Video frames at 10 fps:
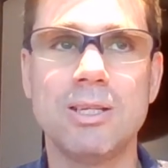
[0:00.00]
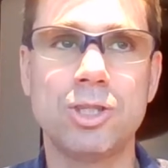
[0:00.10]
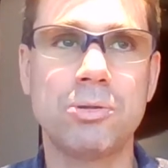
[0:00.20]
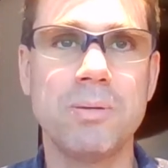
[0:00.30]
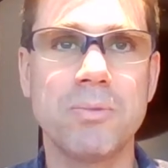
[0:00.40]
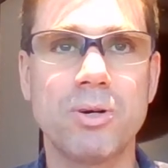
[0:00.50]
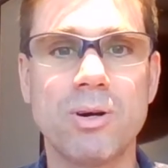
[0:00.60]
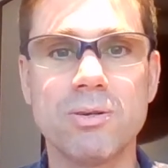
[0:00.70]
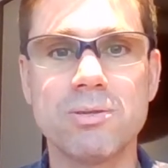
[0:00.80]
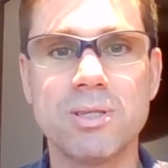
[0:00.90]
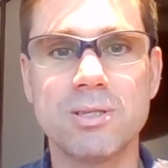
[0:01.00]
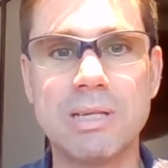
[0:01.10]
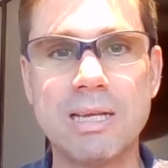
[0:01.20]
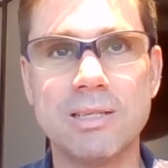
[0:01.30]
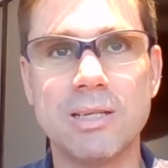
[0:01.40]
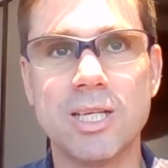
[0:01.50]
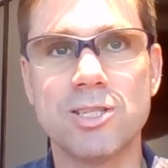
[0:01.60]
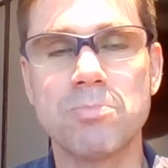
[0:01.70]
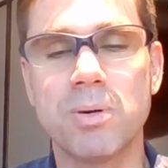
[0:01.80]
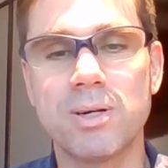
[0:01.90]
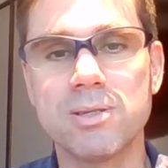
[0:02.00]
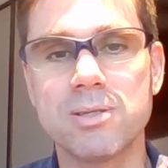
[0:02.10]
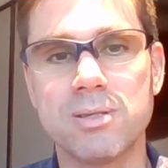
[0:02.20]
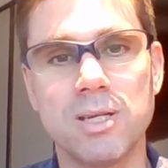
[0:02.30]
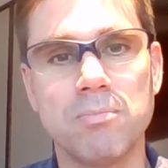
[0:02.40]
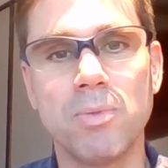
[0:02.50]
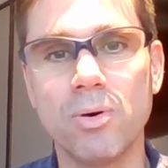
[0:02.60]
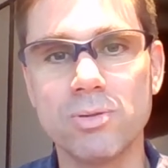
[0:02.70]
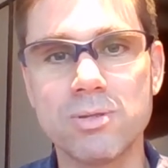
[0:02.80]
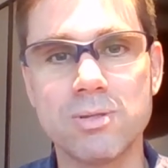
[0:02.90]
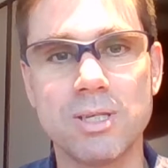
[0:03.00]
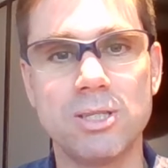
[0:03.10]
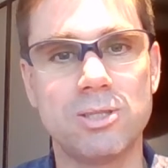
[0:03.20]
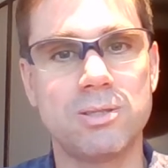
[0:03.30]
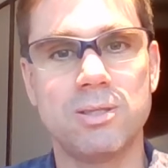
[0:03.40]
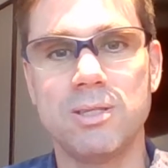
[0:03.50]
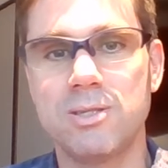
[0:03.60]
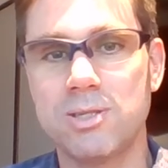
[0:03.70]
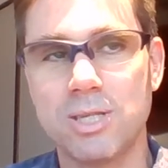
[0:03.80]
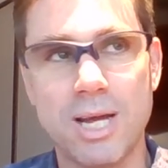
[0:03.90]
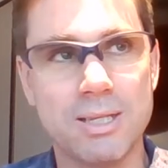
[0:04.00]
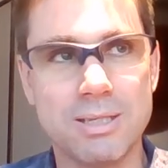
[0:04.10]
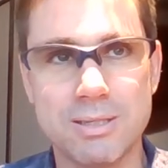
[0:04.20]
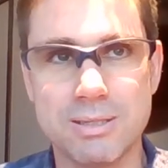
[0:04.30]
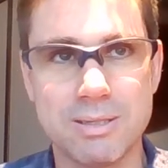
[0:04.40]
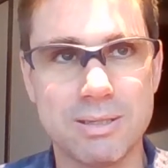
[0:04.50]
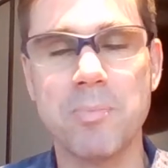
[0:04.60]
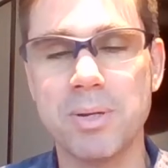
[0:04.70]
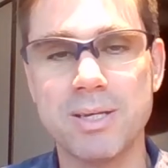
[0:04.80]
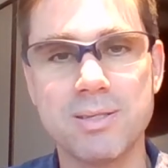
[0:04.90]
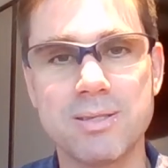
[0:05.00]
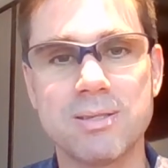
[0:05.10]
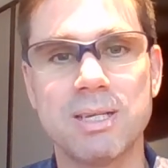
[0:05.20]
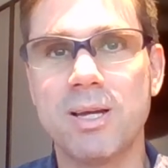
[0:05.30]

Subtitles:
The shrimp grows in spurs, it molts, it's shed its carapace,